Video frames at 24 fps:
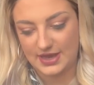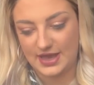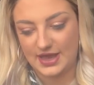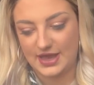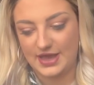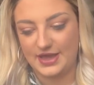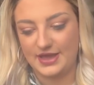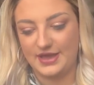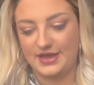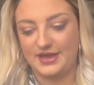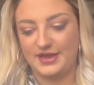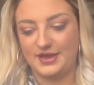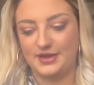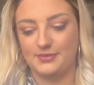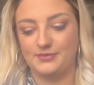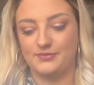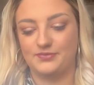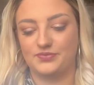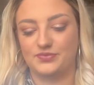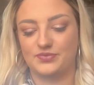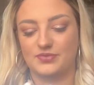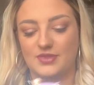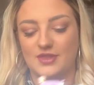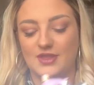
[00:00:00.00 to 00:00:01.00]

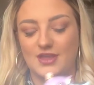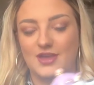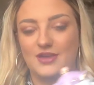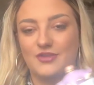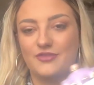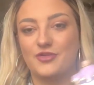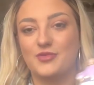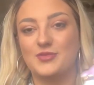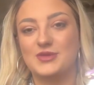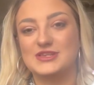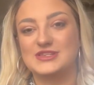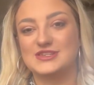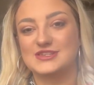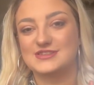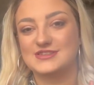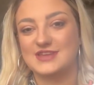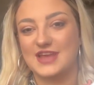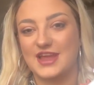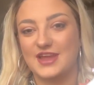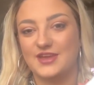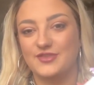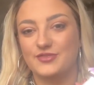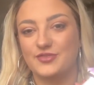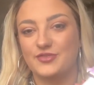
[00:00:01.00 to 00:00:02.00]
Um, for me to
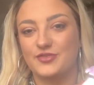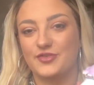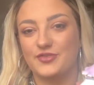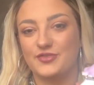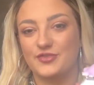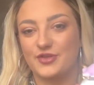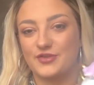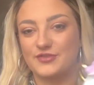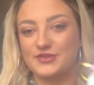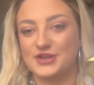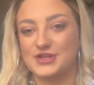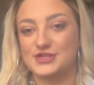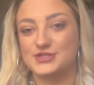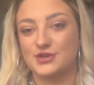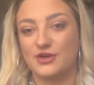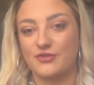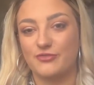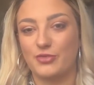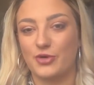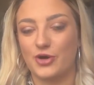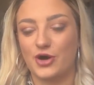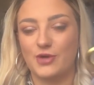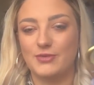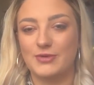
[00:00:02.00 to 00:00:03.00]
save for Florida. So
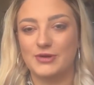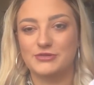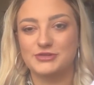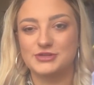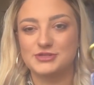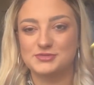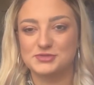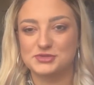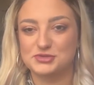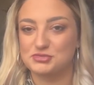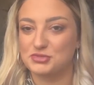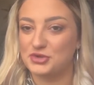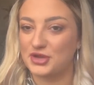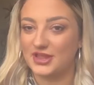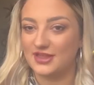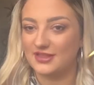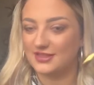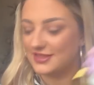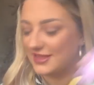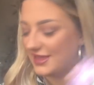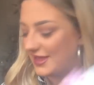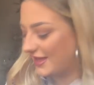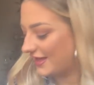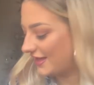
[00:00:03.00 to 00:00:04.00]
I've put all my Christmas money
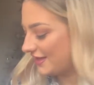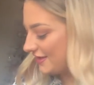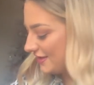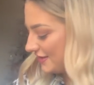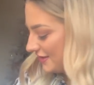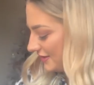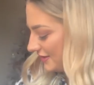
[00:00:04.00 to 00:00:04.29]
in there